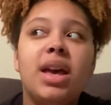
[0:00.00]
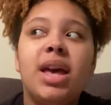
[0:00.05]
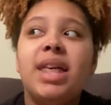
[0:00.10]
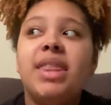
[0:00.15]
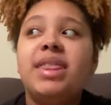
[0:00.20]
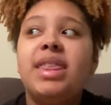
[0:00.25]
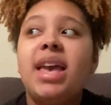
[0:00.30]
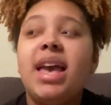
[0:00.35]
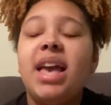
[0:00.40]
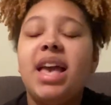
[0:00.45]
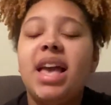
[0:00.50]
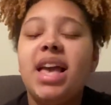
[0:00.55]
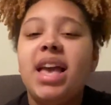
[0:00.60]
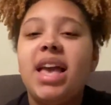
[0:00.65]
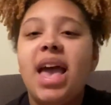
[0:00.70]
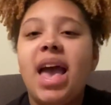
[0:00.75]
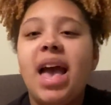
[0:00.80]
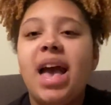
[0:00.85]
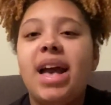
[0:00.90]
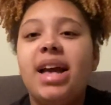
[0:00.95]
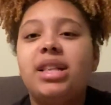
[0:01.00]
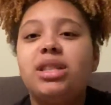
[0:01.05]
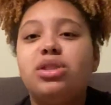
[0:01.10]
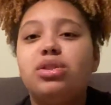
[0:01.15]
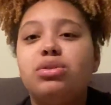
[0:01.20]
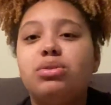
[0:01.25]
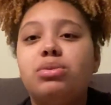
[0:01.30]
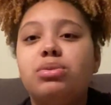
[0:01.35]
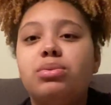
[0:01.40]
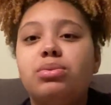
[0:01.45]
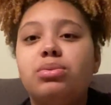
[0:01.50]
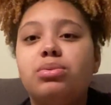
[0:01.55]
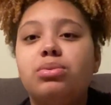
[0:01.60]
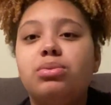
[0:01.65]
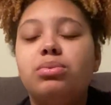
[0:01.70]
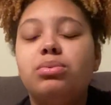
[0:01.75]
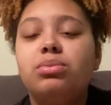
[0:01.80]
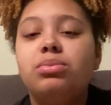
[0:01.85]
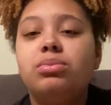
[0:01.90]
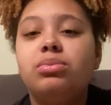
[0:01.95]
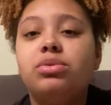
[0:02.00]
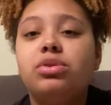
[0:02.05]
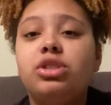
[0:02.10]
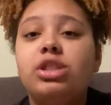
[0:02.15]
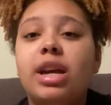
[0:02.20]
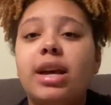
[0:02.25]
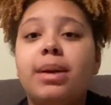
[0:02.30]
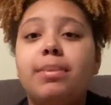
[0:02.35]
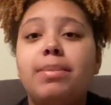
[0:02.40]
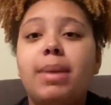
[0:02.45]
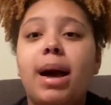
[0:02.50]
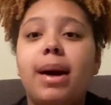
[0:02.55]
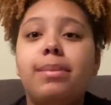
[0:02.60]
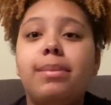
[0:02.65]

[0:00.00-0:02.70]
They had to check my